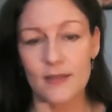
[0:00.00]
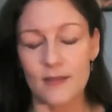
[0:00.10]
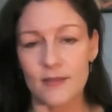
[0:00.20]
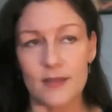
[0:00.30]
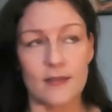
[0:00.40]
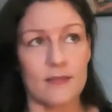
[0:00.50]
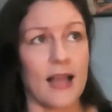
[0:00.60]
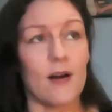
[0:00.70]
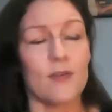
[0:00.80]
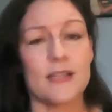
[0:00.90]

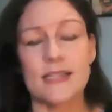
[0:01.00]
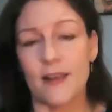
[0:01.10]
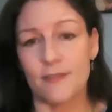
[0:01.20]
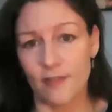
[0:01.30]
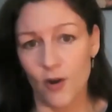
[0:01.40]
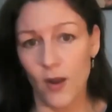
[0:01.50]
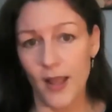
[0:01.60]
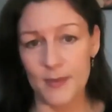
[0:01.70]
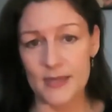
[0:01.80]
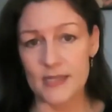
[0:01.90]
the health and safety
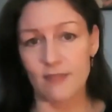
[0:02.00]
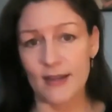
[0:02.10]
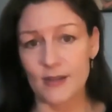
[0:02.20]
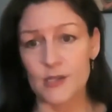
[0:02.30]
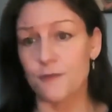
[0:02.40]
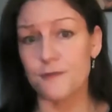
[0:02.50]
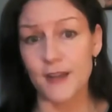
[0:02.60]
requirements around soft